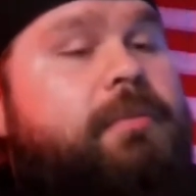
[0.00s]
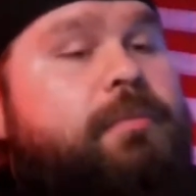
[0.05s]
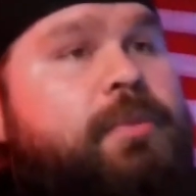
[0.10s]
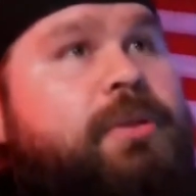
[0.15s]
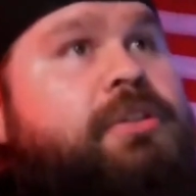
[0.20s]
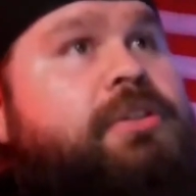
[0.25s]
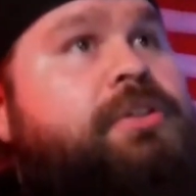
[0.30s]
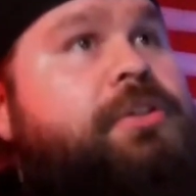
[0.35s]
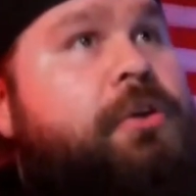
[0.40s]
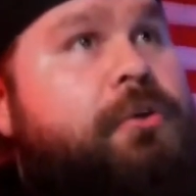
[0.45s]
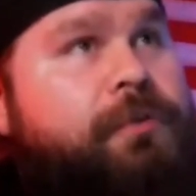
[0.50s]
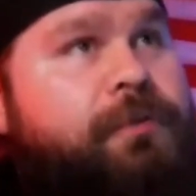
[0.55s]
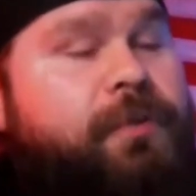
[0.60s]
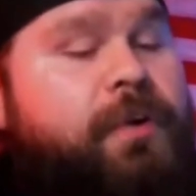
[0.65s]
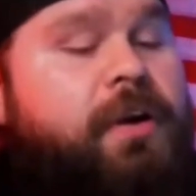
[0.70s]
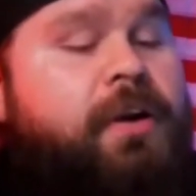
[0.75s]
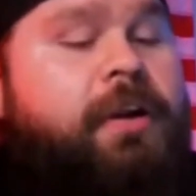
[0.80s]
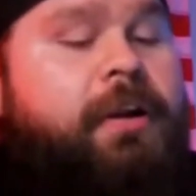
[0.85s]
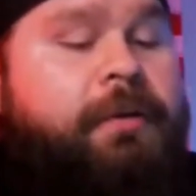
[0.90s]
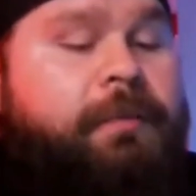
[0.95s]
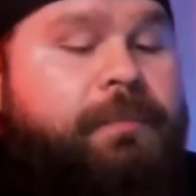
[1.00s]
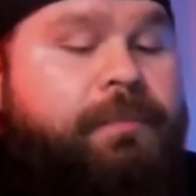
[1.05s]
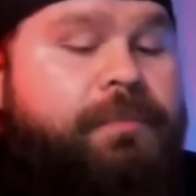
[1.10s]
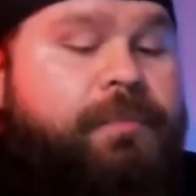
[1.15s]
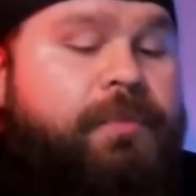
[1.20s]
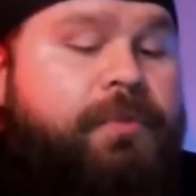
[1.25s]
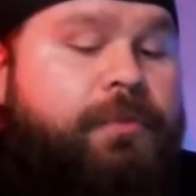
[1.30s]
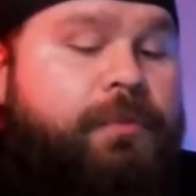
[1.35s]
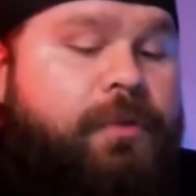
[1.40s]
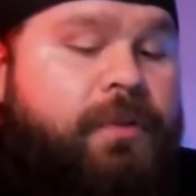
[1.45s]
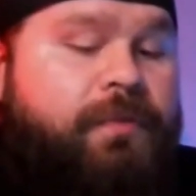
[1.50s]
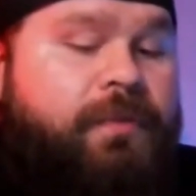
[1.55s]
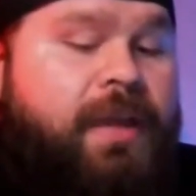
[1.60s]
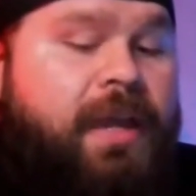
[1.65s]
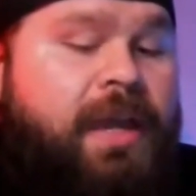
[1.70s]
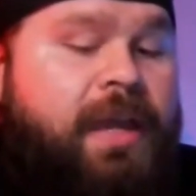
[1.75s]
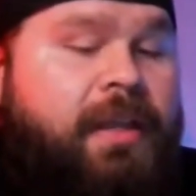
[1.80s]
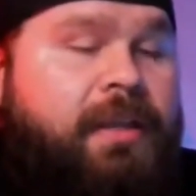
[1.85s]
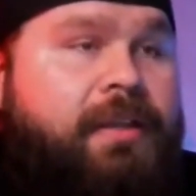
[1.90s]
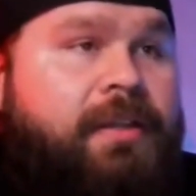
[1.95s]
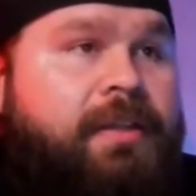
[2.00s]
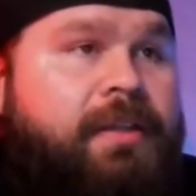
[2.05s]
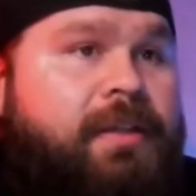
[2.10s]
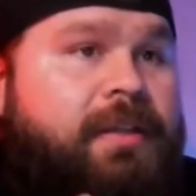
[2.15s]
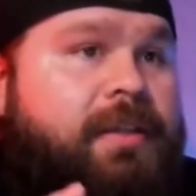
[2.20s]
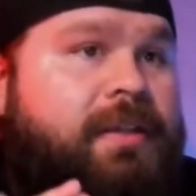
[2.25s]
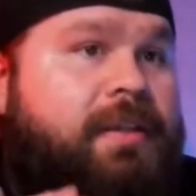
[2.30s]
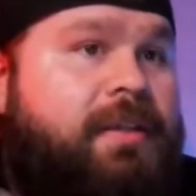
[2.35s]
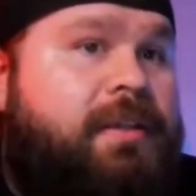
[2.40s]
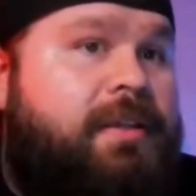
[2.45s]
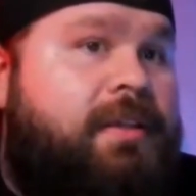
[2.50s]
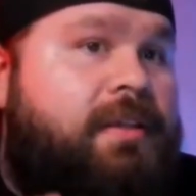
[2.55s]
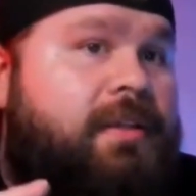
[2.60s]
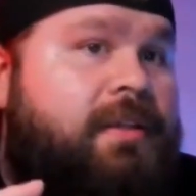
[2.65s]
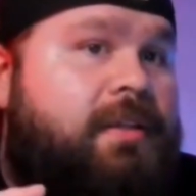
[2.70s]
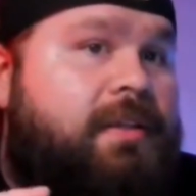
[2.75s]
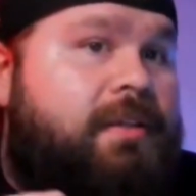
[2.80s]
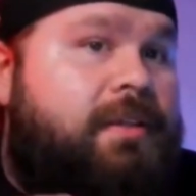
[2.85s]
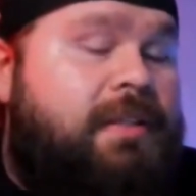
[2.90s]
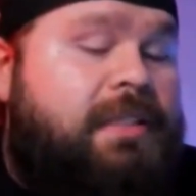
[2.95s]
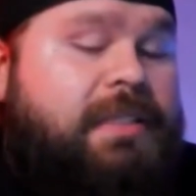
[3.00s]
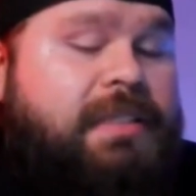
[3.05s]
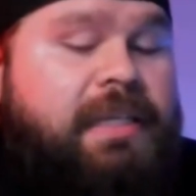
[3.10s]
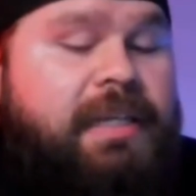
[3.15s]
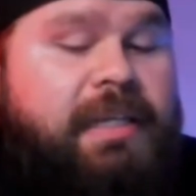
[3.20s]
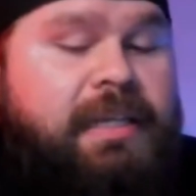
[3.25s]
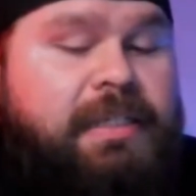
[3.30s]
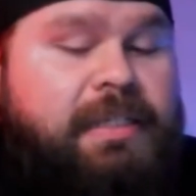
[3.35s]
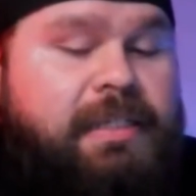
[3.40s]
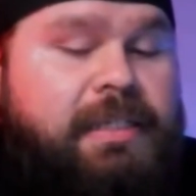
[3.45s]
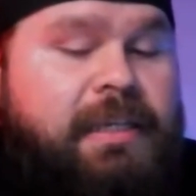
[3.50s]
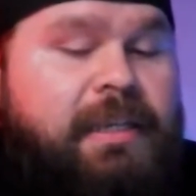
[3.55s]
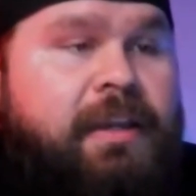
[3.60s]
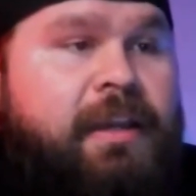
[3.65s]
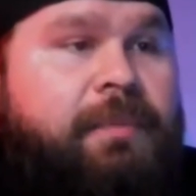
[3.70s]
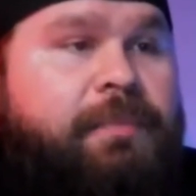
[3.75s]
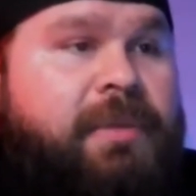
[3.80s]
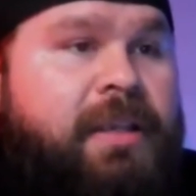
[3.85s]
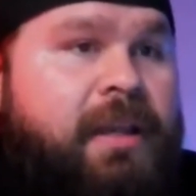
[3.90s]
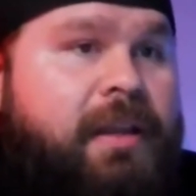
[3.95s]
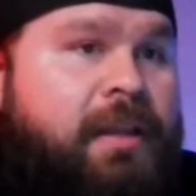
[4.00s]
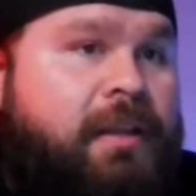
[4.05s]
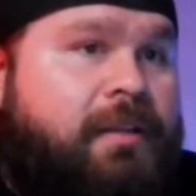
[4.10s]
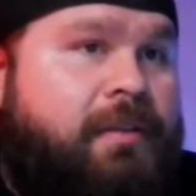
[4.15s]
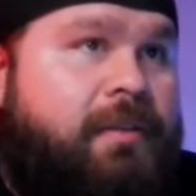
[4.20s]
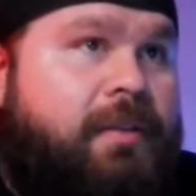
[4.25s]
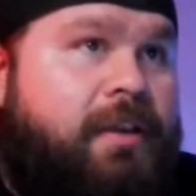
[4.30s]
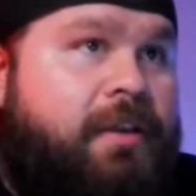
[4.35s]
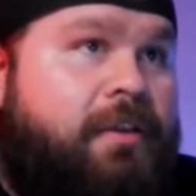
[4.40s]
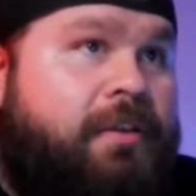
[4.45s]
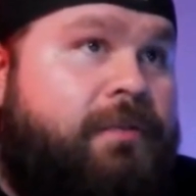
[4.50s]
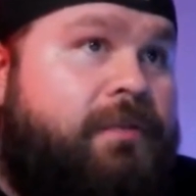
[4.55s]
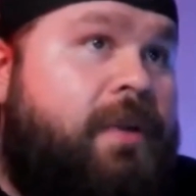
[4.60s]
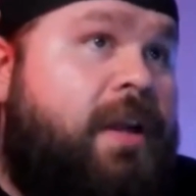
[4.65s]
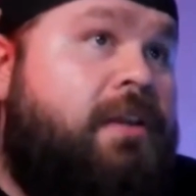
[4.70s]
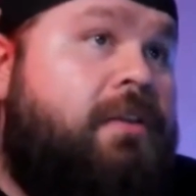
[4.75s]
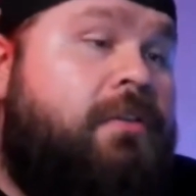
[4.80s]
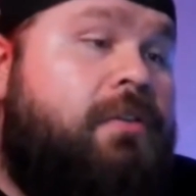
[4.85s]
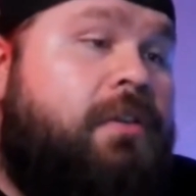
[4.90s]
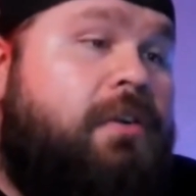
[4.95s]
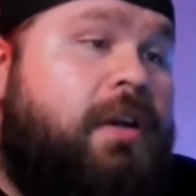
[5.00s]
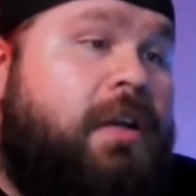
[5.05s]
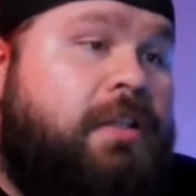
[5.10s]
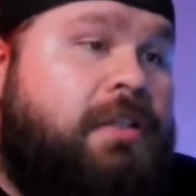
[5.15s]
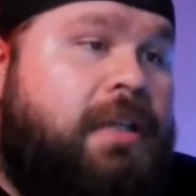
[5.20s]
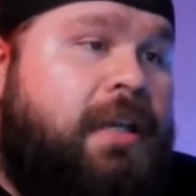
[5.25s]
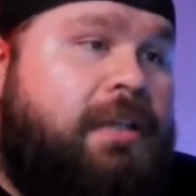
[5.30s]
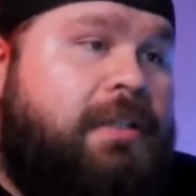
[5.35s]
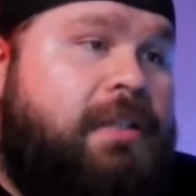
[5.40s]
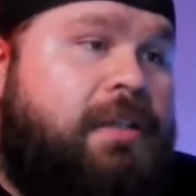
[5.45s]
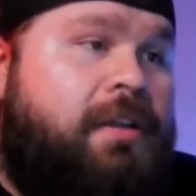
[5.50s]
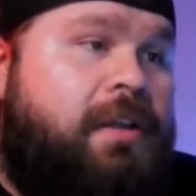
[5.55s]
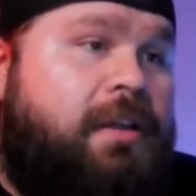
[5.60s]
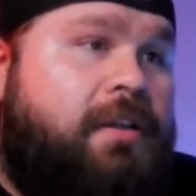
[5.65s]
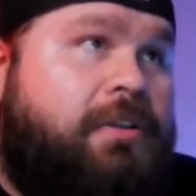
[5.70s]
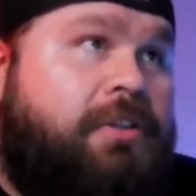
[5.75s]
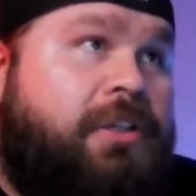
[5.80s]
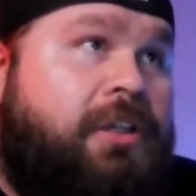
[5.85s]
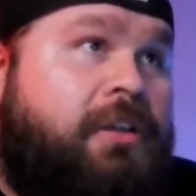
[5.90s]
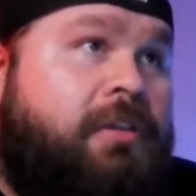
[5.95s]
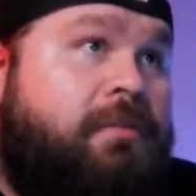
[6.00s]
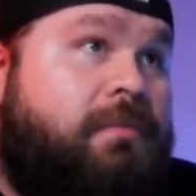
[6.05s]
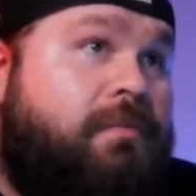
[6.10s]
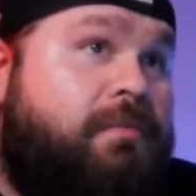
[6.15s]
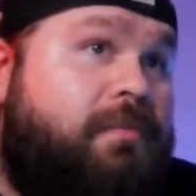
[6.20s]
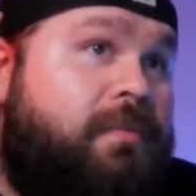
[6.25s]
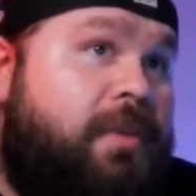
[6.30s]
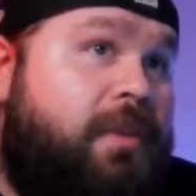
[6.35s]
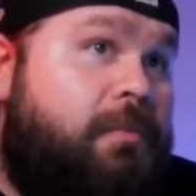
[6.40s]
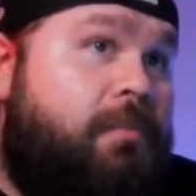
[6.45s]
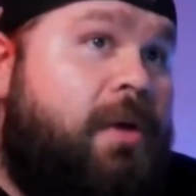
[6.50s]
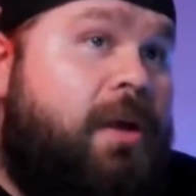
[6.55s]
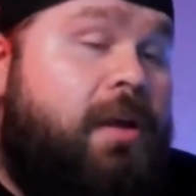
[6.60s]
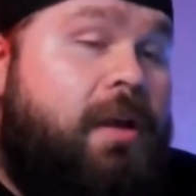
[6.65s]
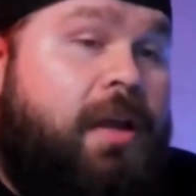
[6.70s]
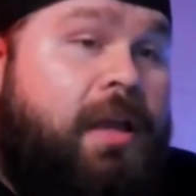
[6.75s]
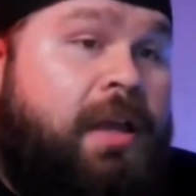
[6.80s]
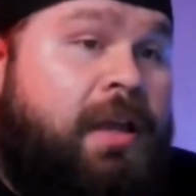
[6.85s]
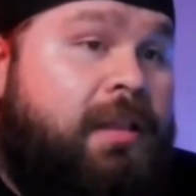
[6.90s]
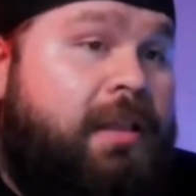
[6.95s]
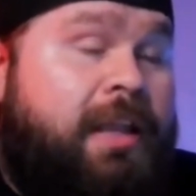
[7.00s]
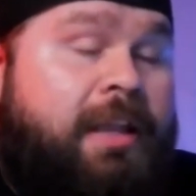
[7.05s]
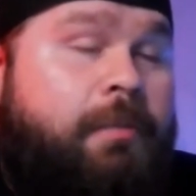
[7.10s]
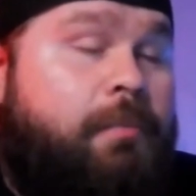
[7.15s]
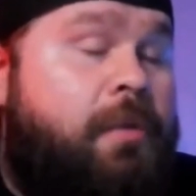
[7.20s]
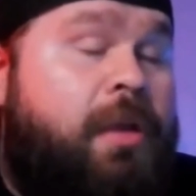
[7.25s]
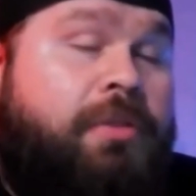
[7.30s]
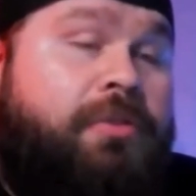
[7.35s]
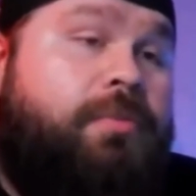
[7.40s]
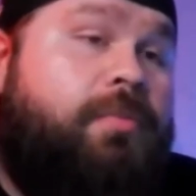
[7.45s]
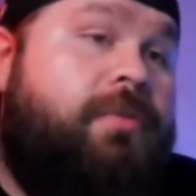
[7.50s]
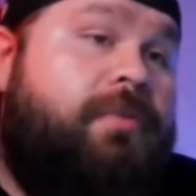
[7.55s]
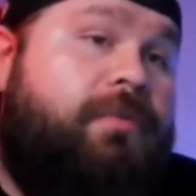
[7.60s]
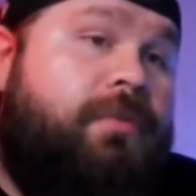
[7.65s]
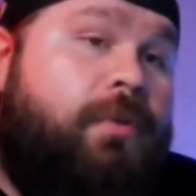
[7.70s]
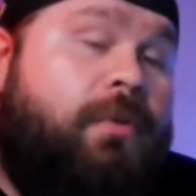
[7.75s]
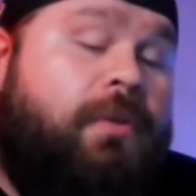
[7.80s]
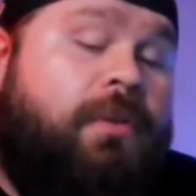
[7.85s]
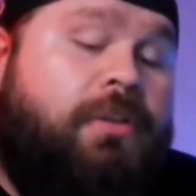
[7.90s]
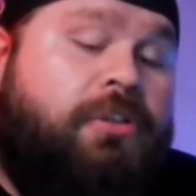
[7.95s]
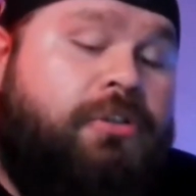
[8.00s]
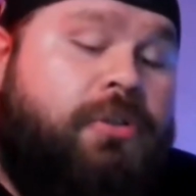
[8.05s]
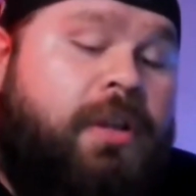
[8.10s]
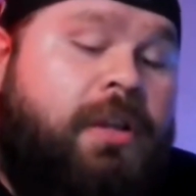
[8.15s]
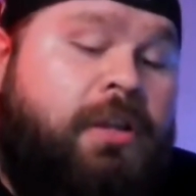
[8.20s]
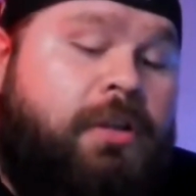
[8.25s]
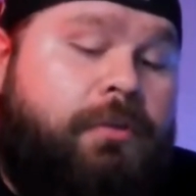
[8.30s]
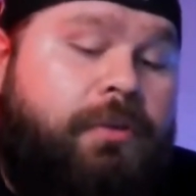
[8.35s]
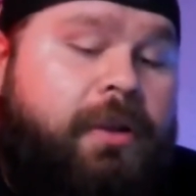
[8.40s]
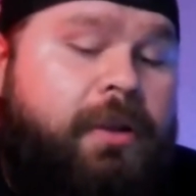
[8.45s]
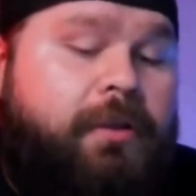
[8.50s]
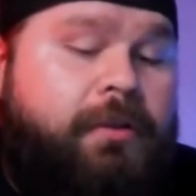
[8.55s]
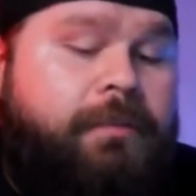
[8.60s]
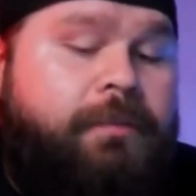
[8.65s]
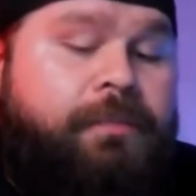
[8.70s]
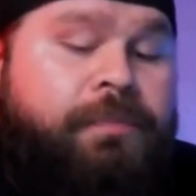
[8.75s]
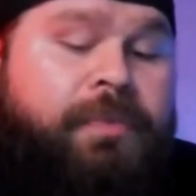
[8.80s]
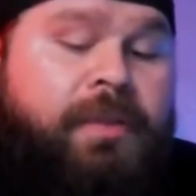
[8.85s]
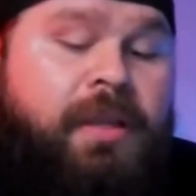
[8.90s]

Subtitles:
But so far, we've got the CDC updating their vinyl chloride toxicology like a month before the train derailed.